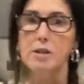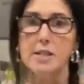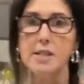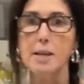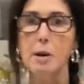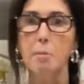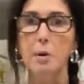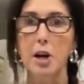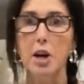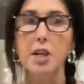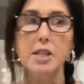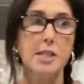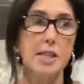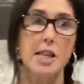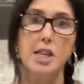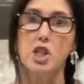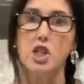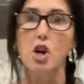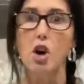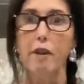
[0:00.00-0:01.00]
to somewhere like
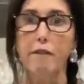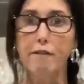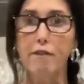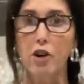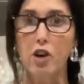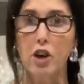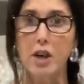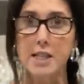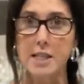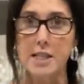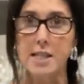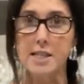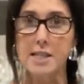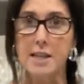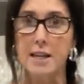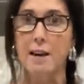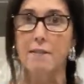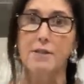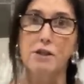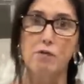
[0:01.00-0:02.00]
TGI Fridays
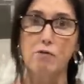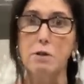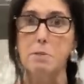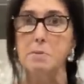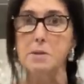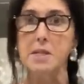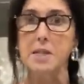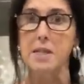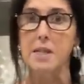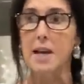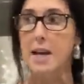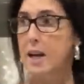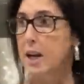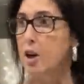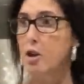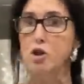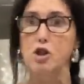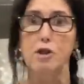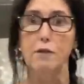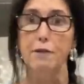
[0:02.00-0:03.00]
and having the ribs in there, it
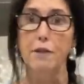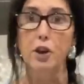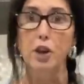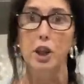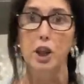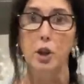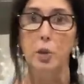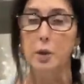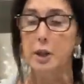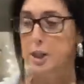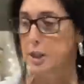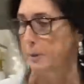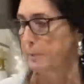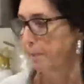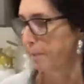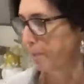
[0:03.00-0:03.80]
costs you £30.